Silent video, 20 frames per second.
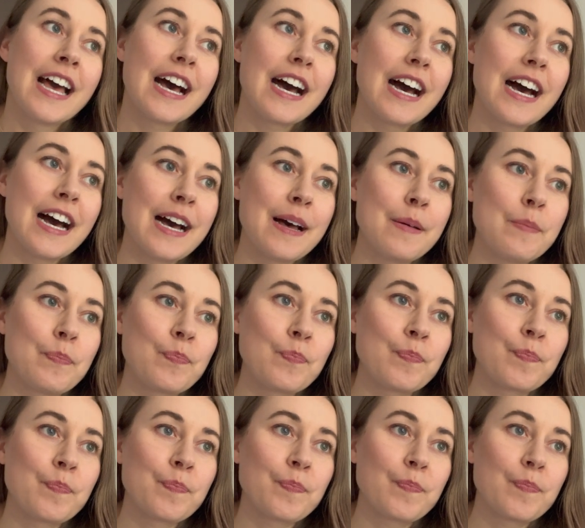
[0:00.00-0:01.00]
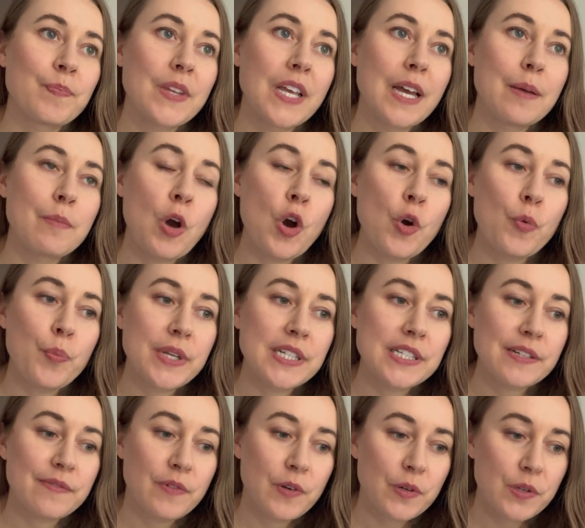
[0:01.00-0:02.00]
I'm hoping
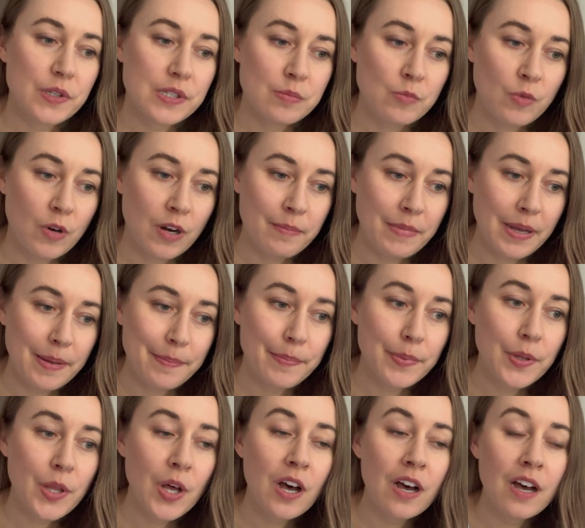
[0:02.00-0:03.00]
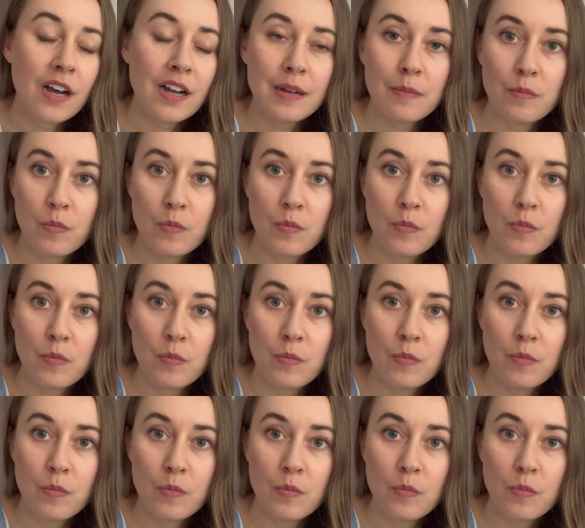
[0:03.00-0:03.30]
to focus more on my blog,